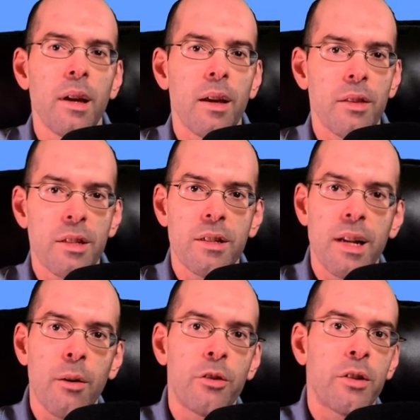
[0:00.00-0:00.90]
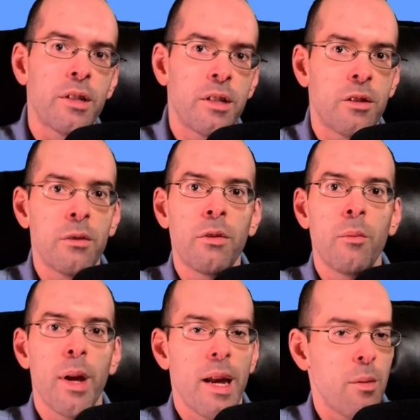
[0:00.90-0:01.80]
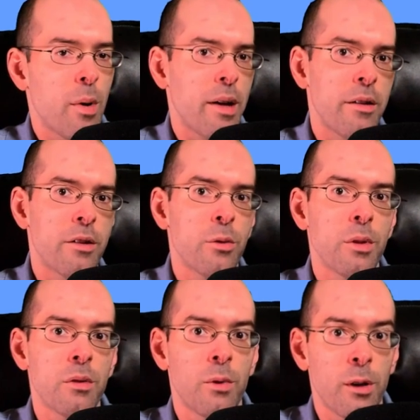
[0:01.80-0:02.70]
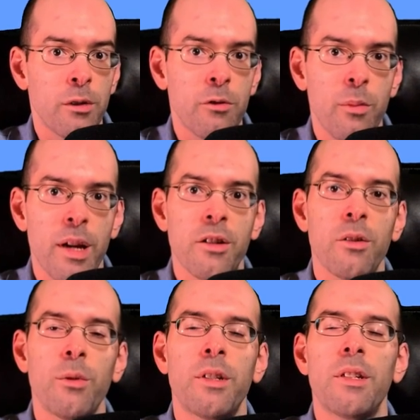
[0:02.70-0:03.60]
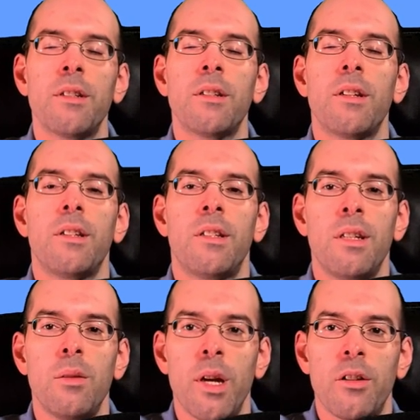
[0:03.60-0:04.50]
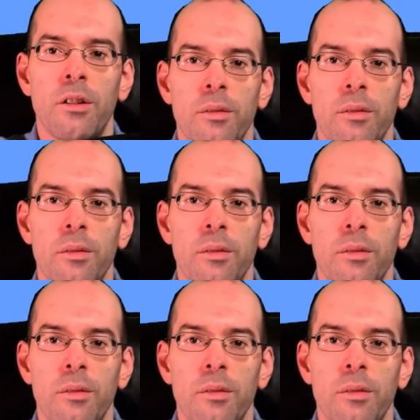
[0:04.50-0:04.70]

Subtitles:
And this is now a transition from A minor to its relative major, which is C major.